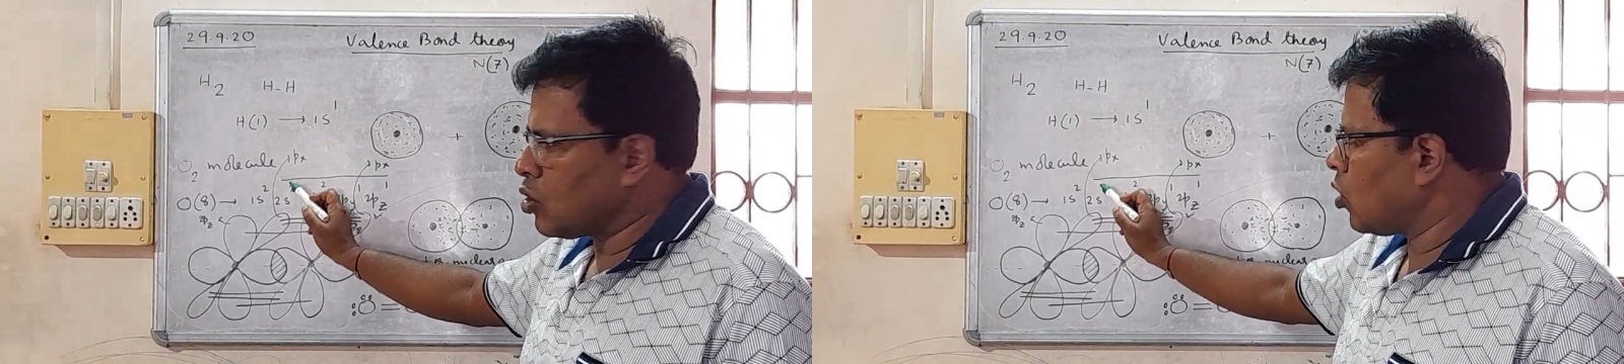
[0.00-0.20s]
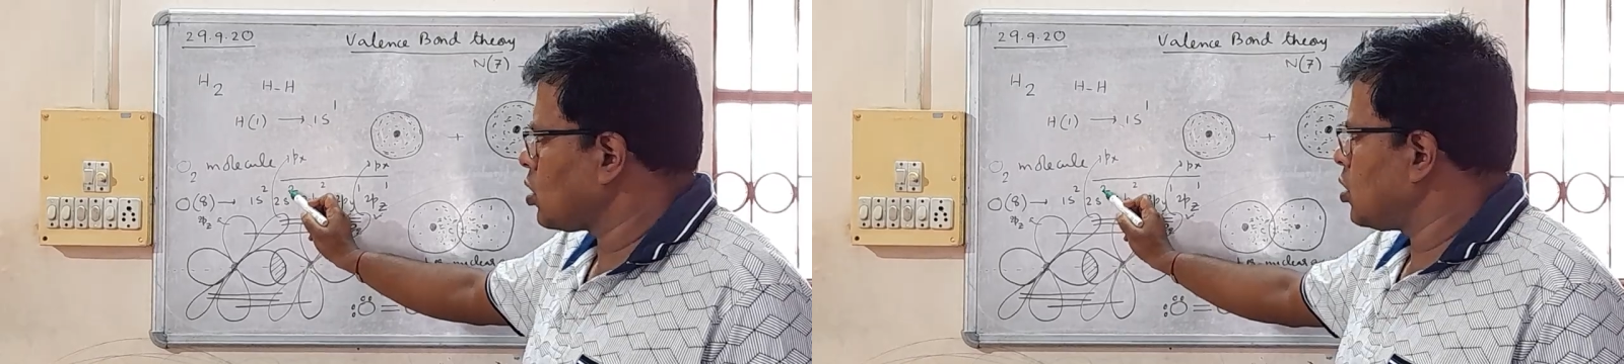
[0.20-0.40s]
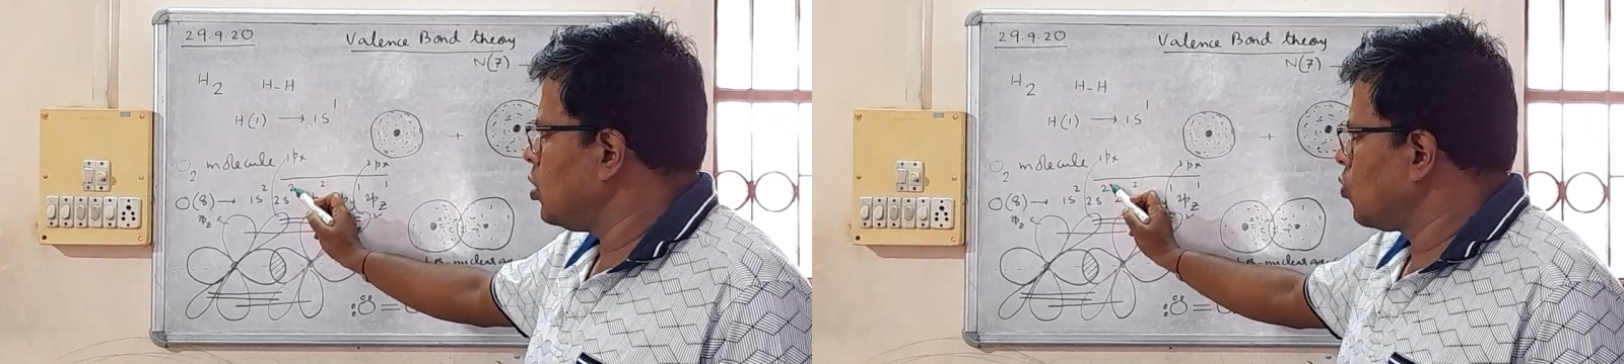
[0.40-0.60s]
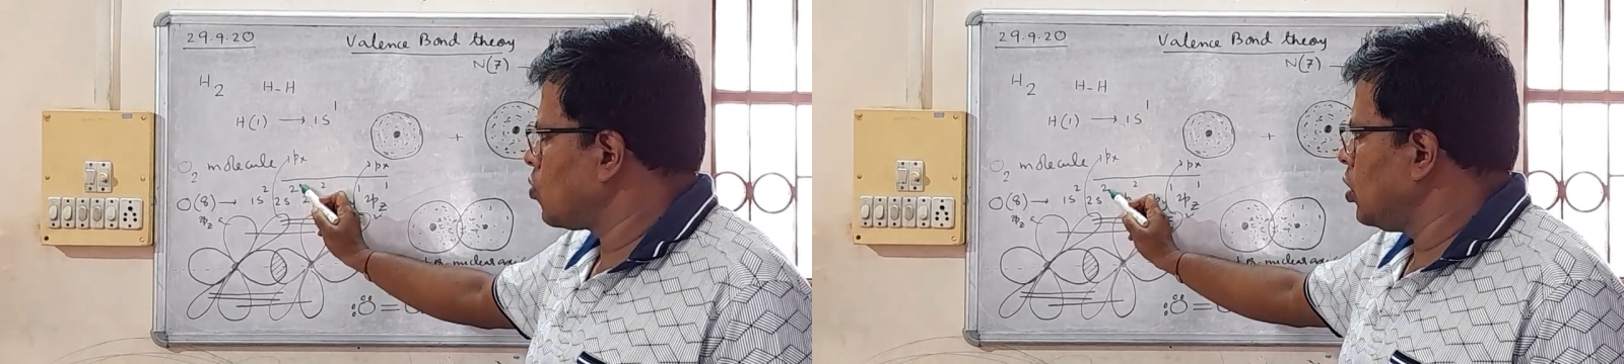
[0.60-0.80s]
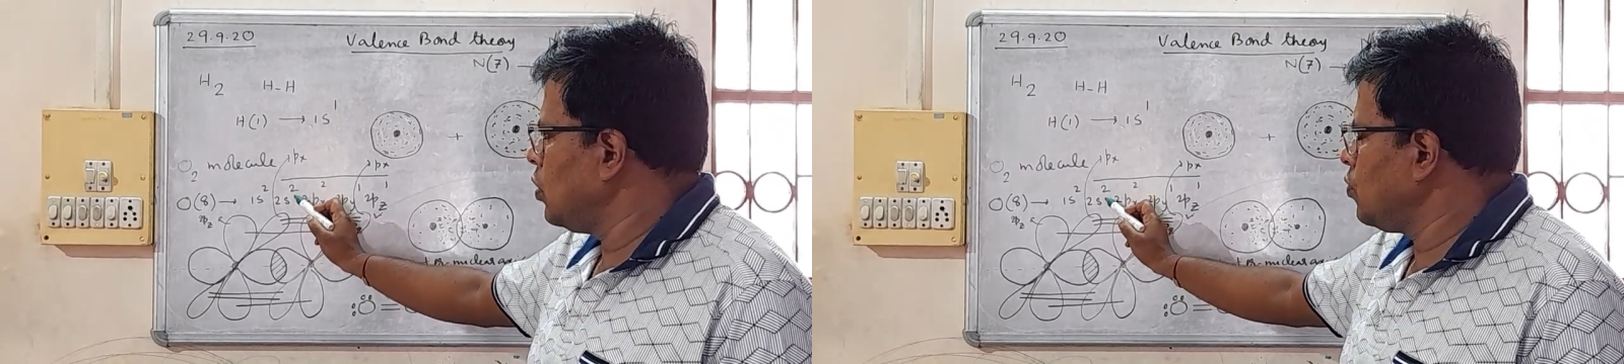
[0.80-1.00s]
not
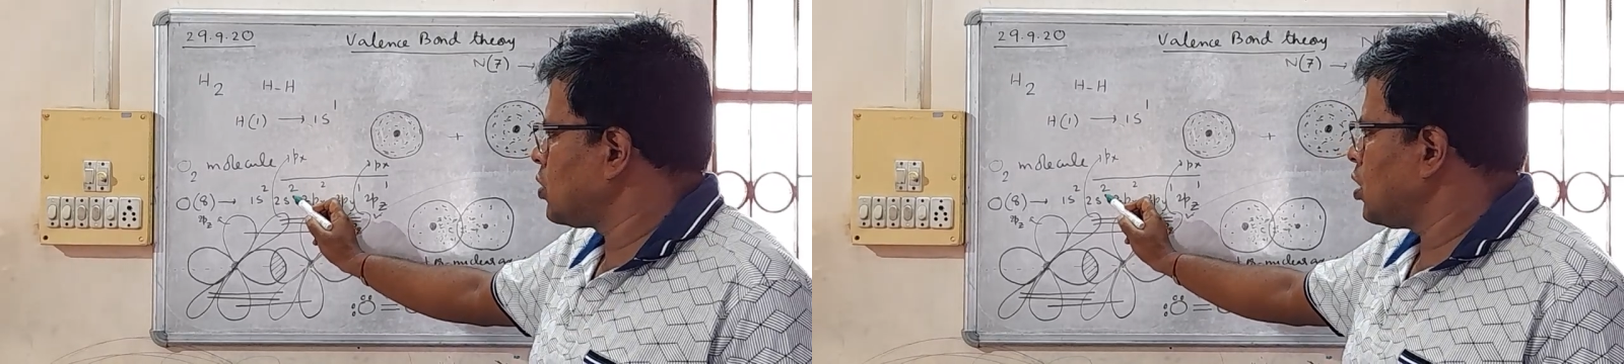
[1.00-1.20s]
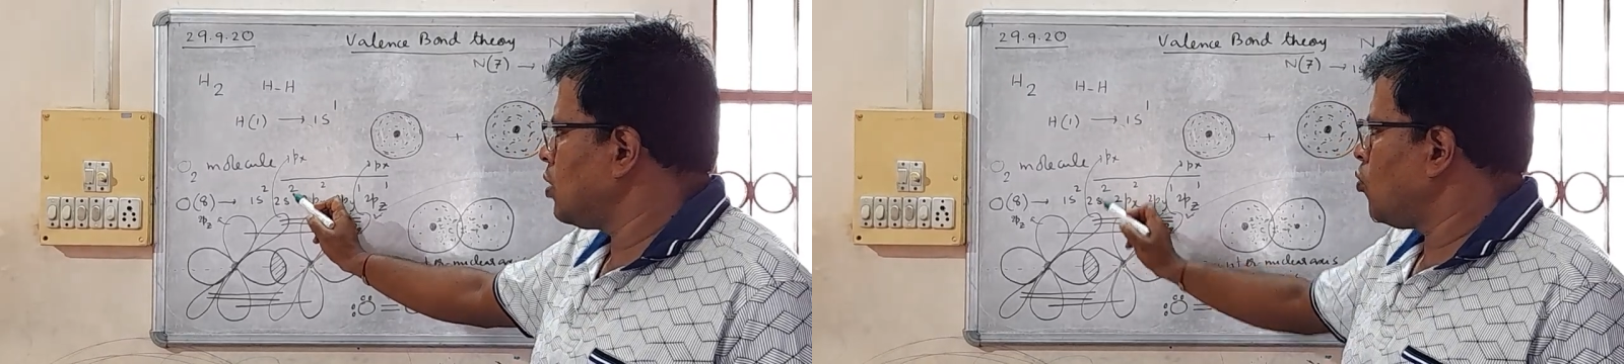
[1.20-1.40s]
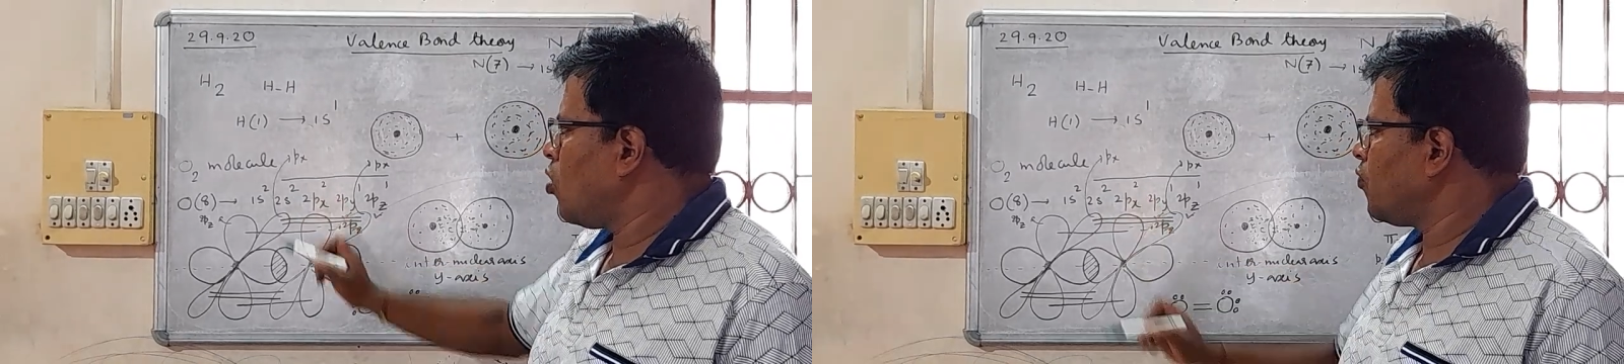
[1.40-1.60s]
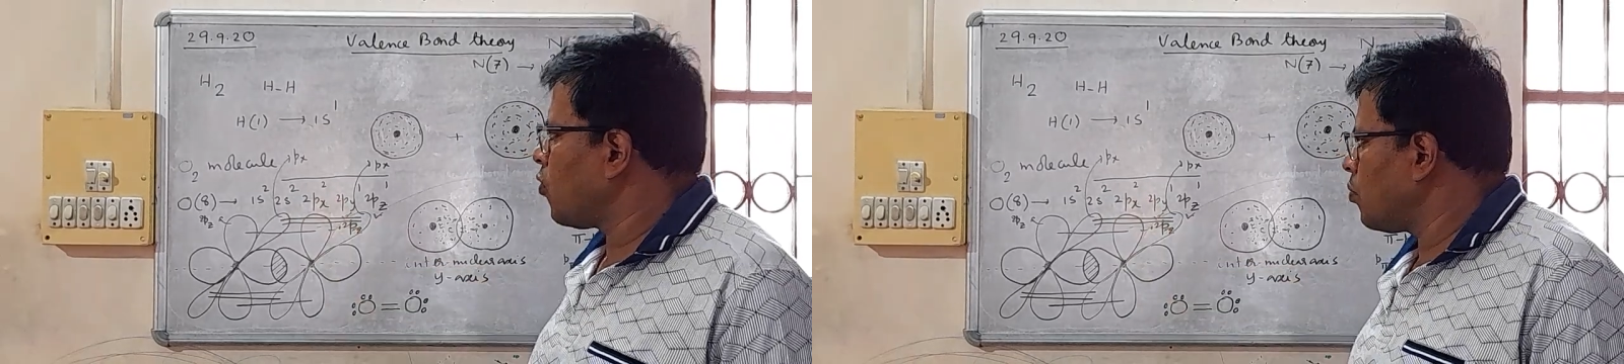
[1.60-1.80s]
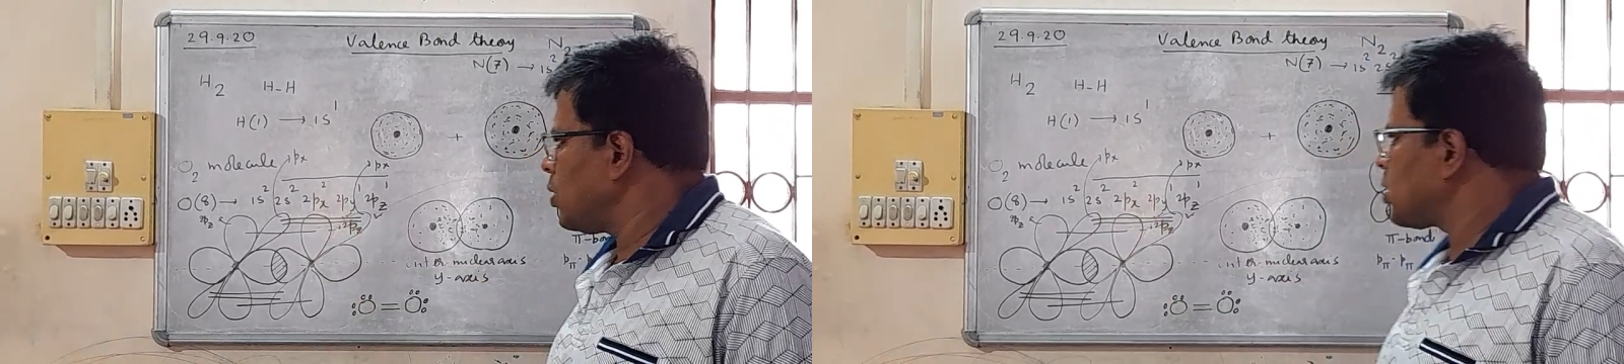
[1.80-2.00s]
used in bond
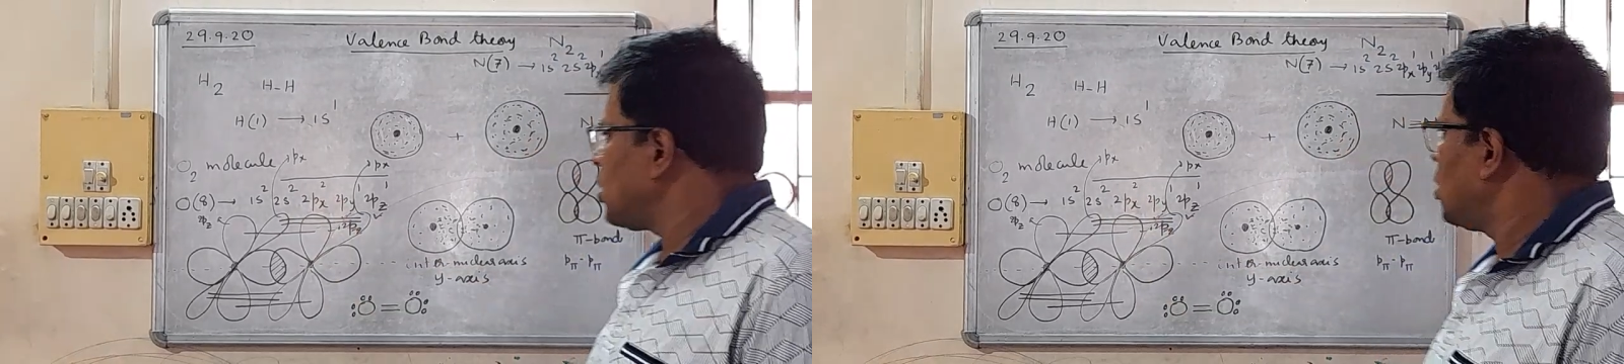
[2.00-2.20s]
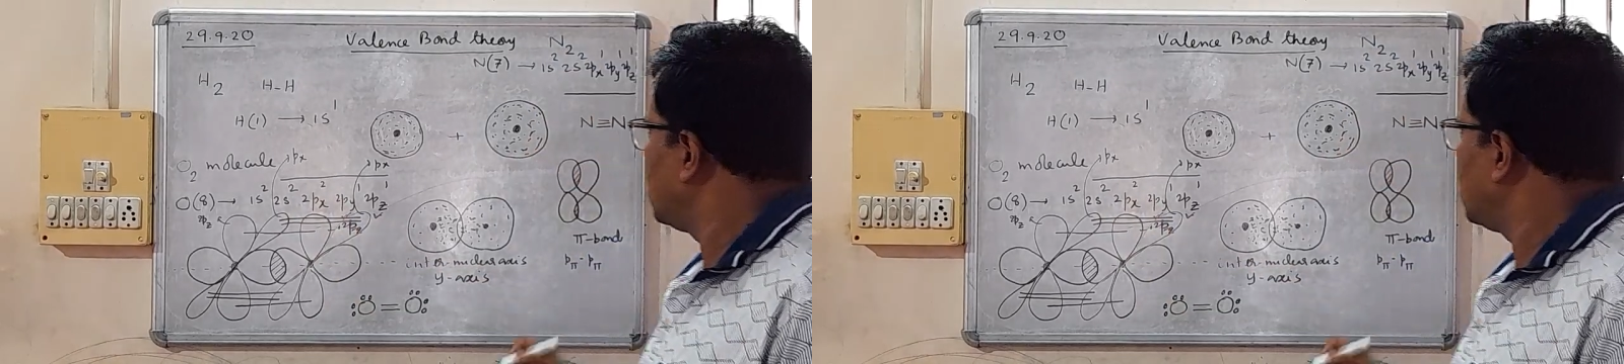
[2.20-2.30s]
formation,